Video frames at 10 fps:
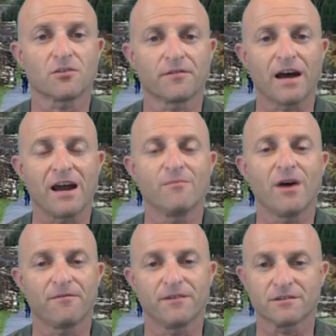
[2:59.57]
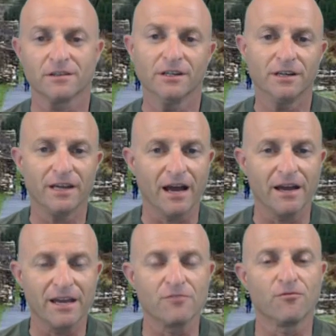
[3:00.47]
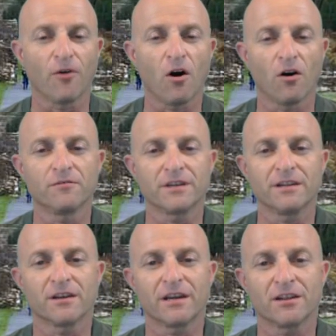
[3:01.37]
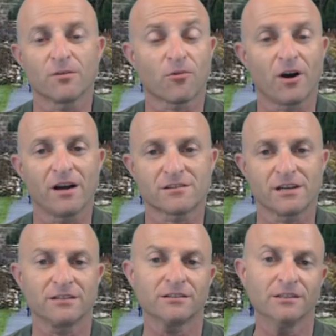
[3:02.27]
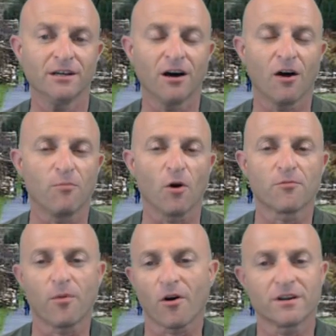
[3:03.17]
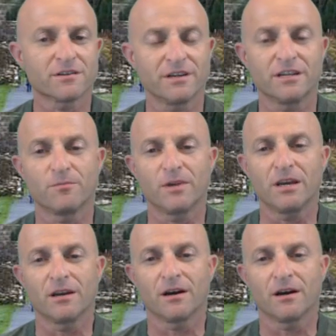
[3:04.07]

So if the IMF is involved in the process, both parties need to be